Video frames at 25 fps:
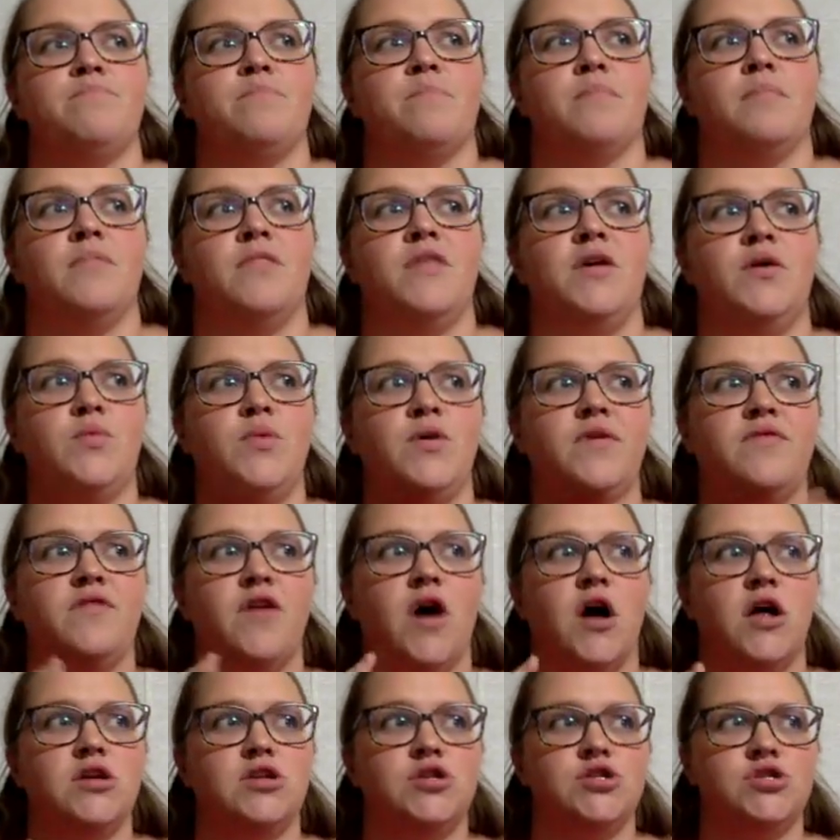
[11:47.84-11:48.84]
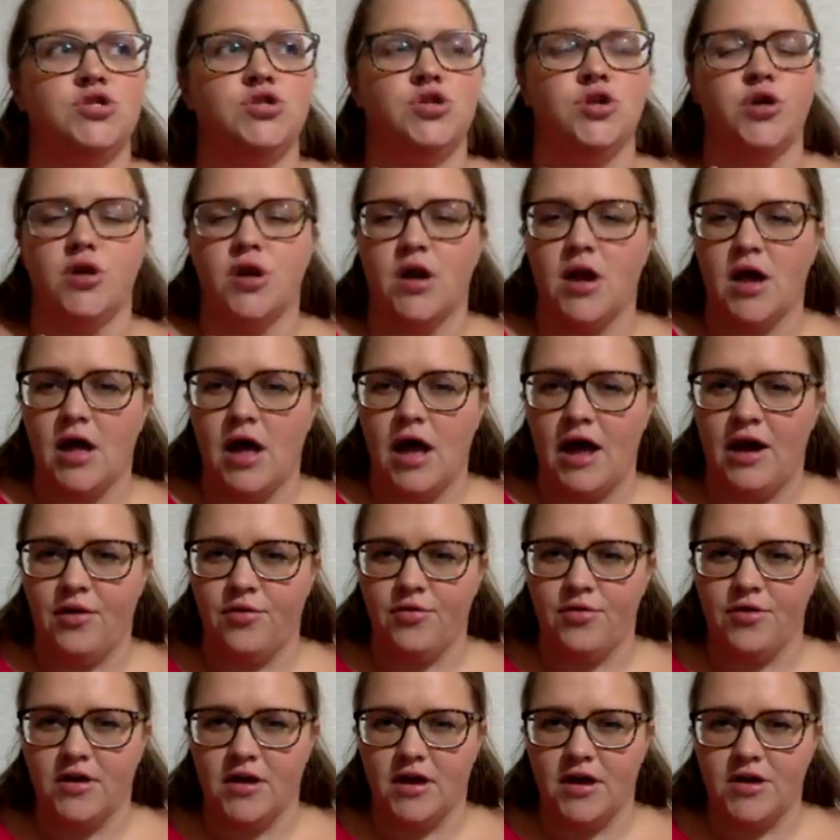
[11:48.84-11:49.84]
then we've got dessert. I
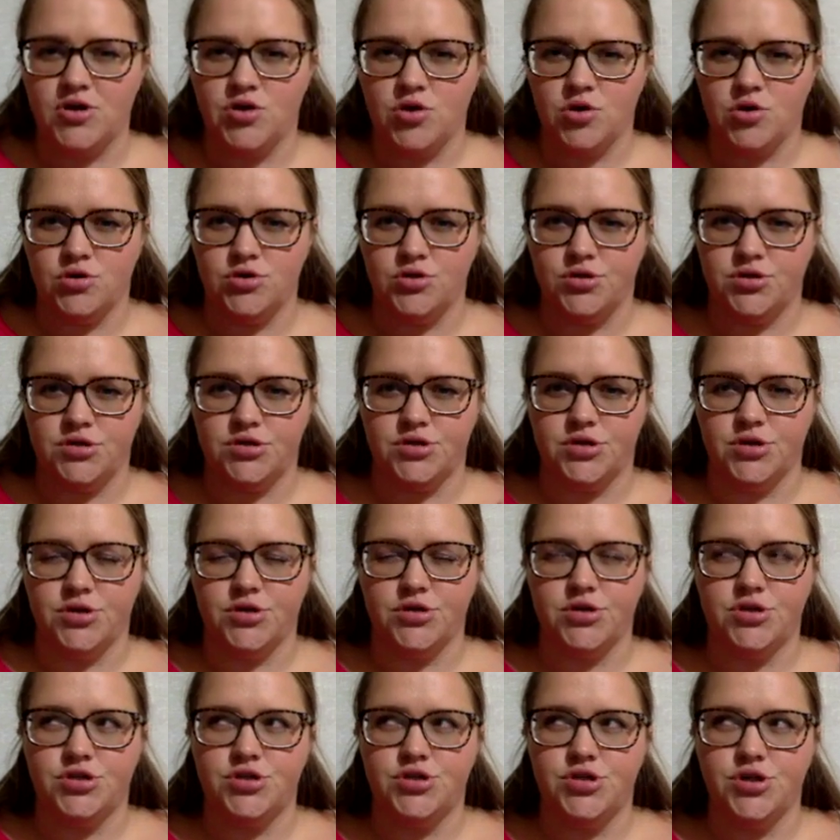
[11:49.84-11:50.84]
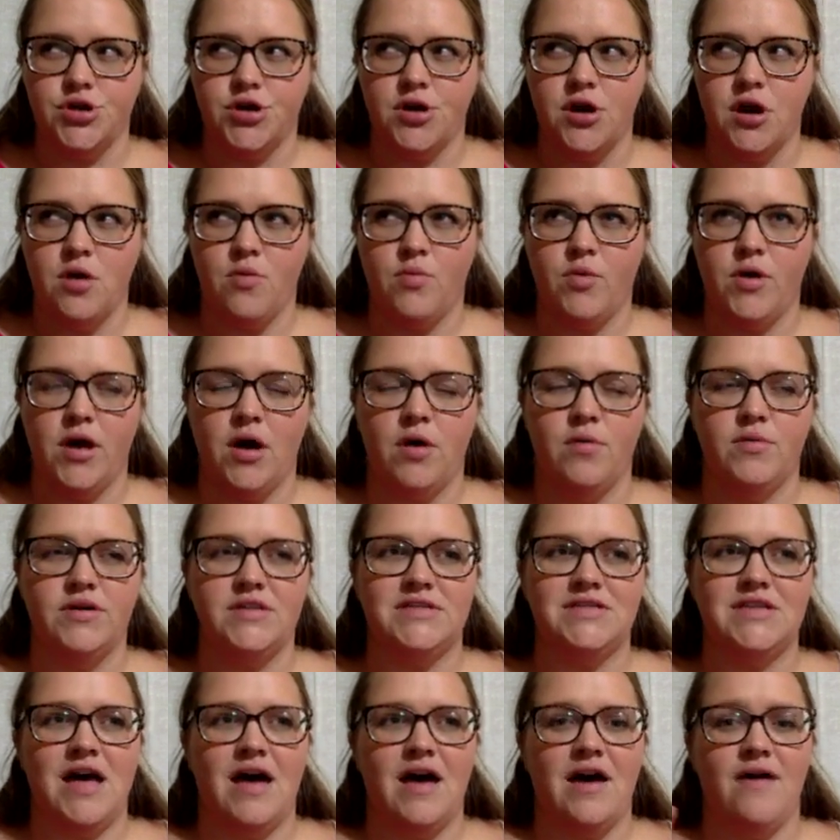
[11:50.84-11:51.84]
don't think I told you dessert. Dessert, we
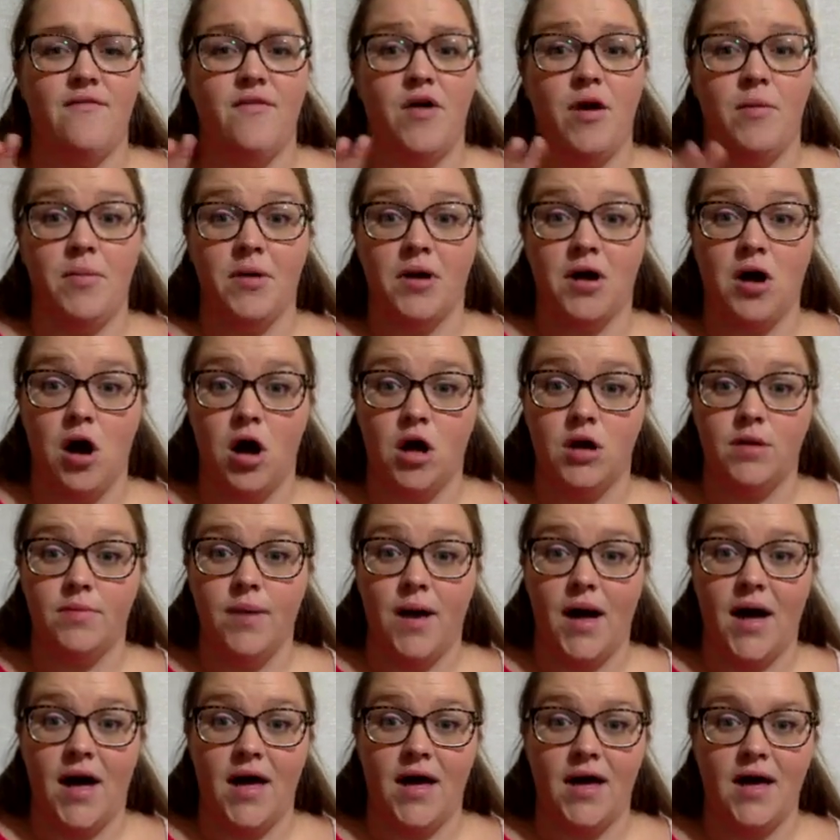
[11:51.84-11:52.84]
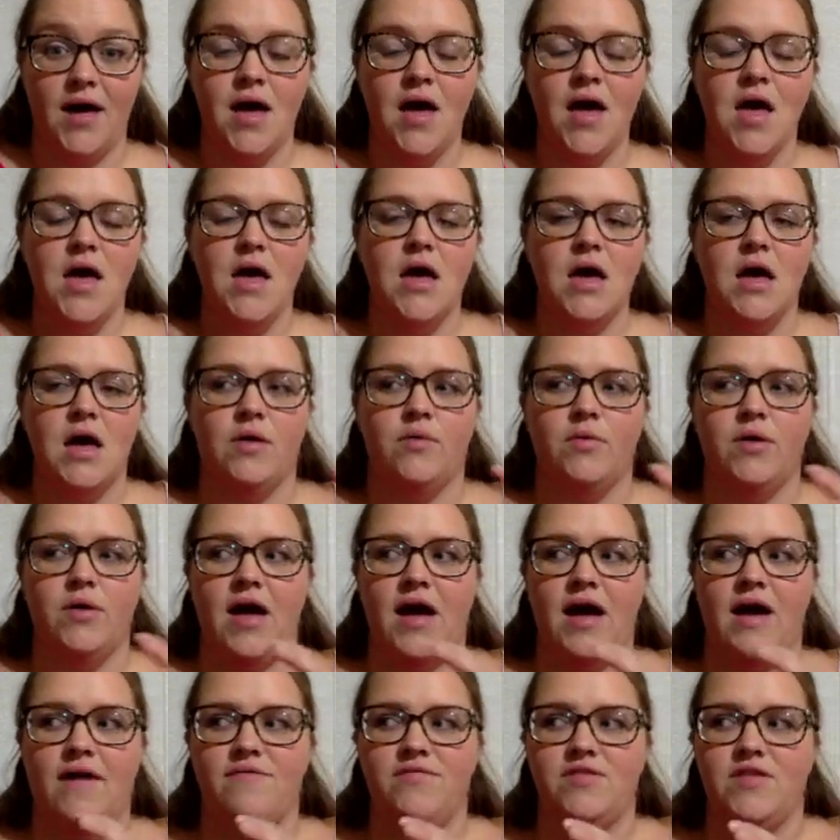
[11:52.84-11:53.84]
always have a pecan pie, and we
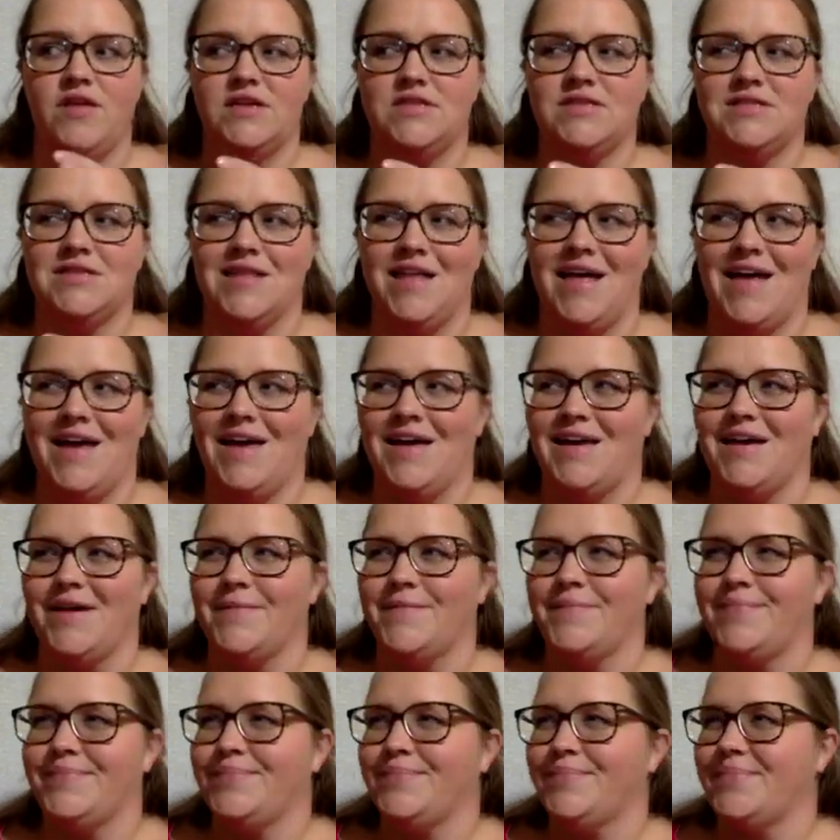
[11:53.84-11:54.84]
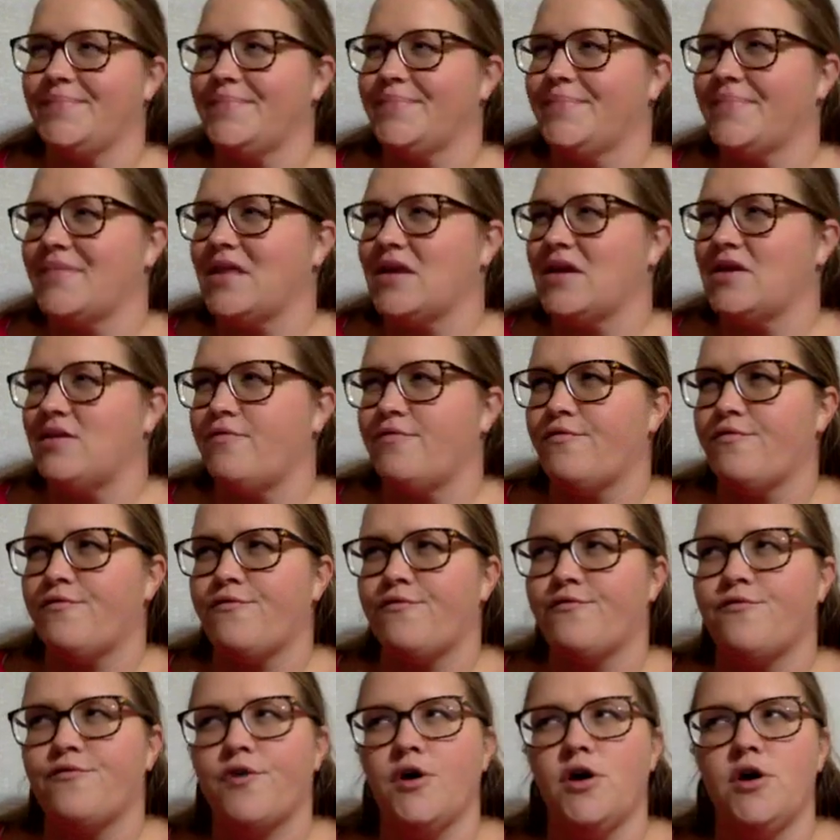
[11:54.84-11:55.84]
have this like
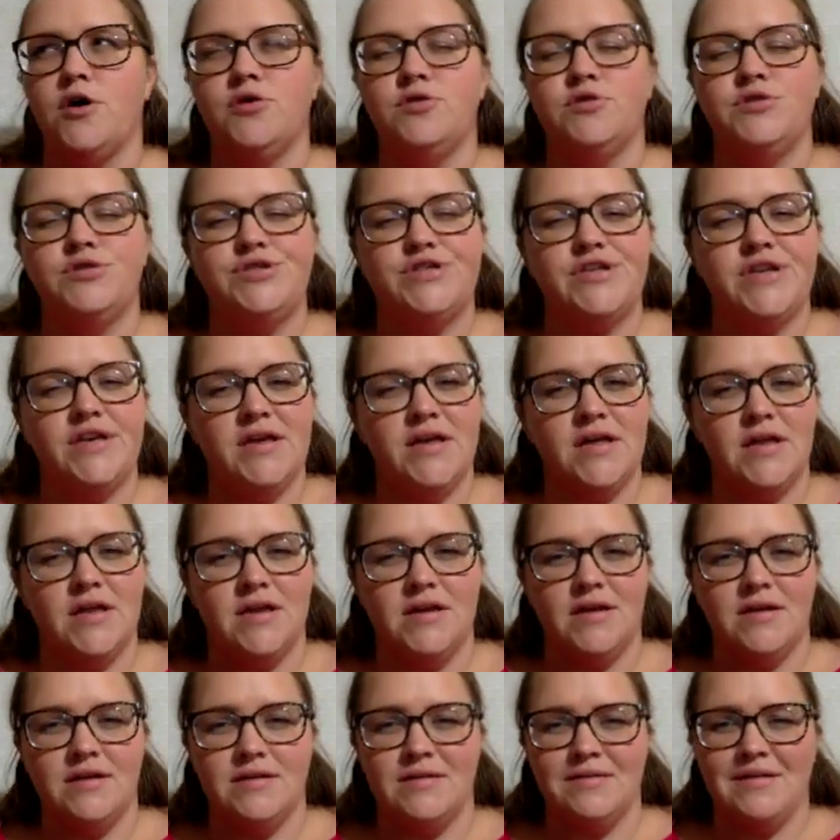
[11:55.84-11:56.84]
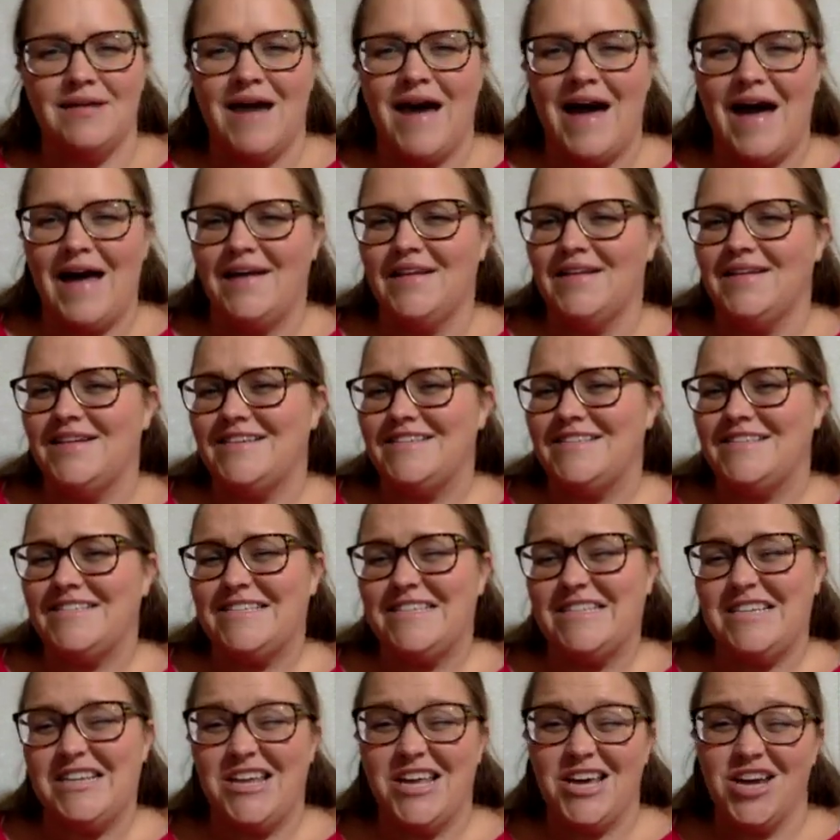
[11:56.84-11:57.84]
frozen kind of
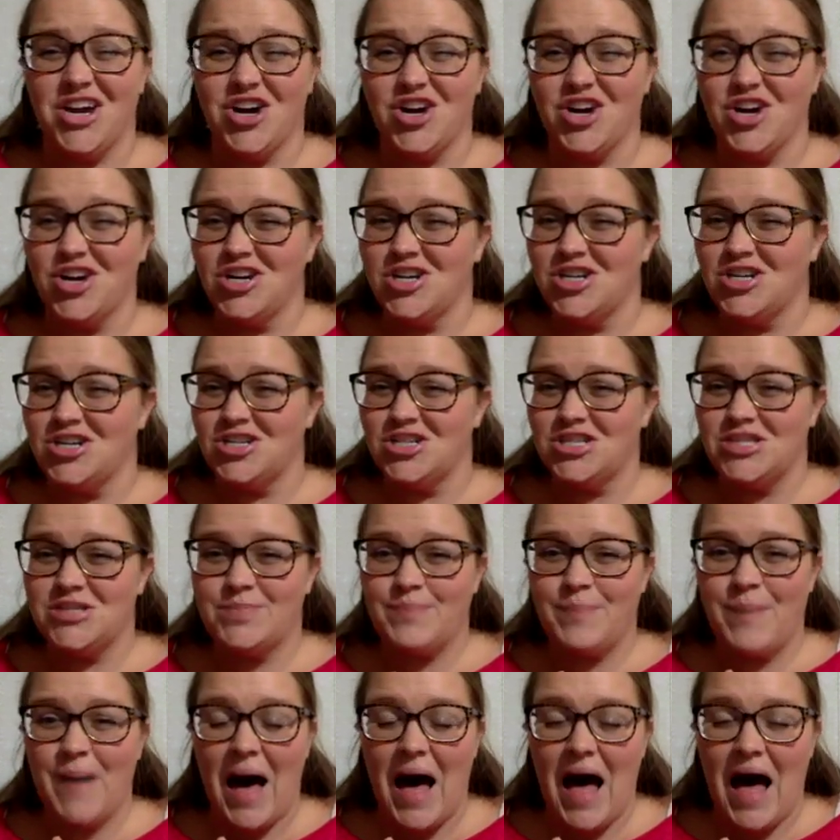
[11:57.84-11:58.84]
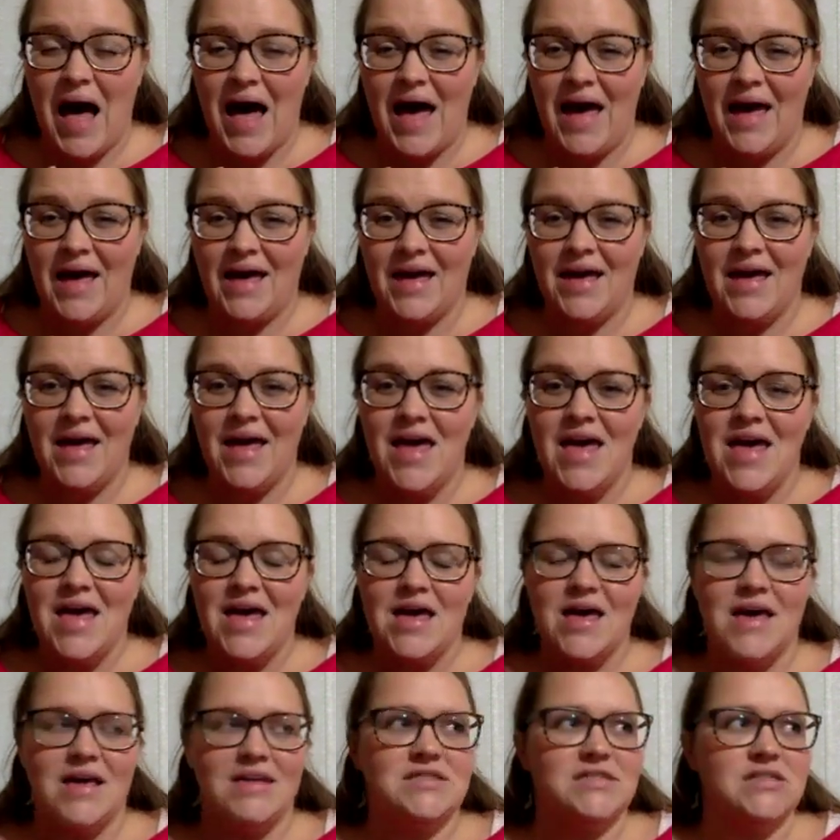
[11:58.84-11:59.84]
Snickers pie.
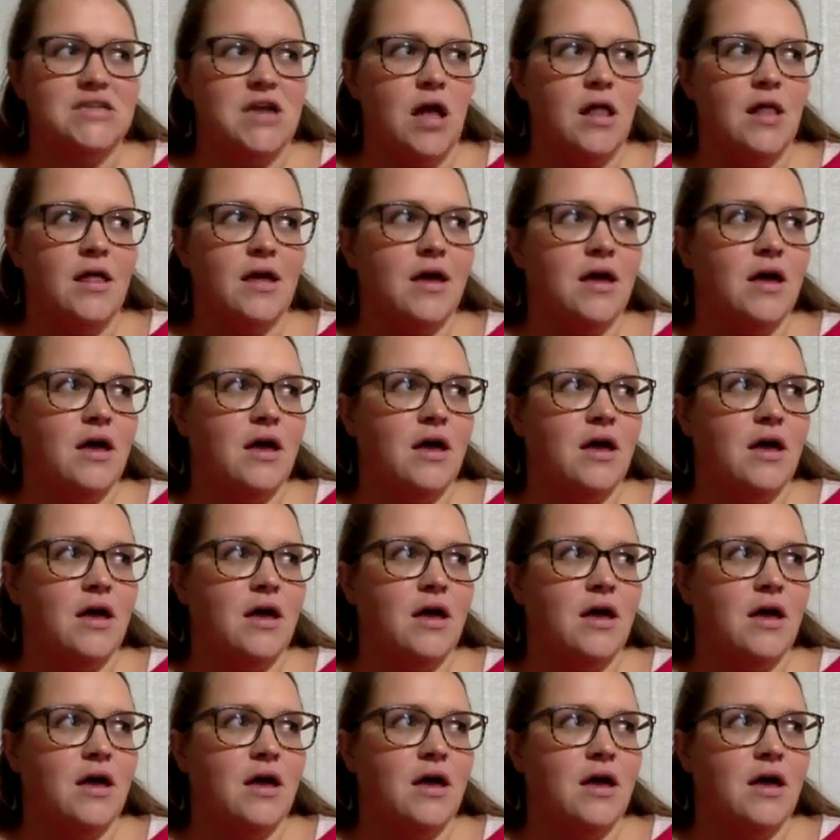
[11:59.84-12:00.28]
It's not like